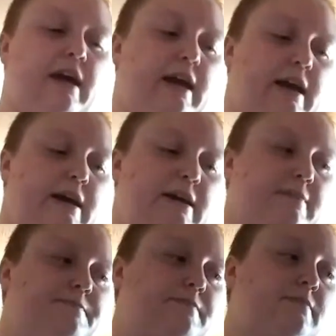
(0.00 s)

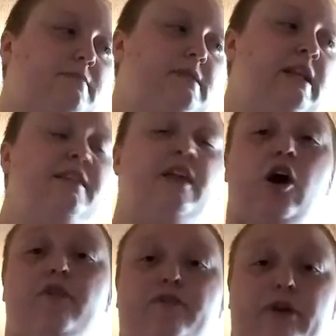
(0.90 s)
And they
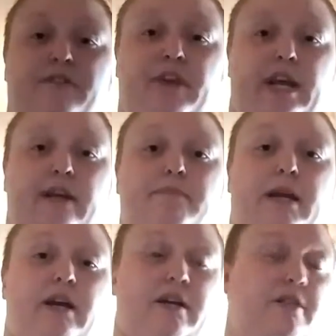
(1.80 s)
all free feed it
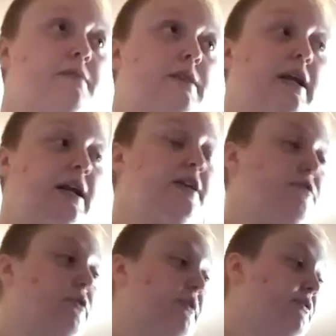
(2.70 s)
because they need to
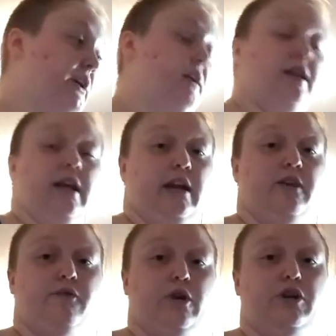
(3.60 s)
free feed and they
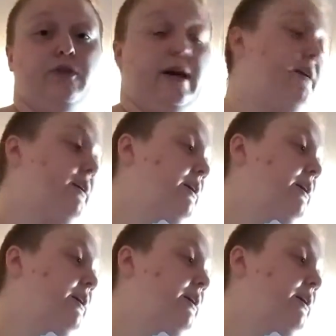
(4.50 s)
need a free drink.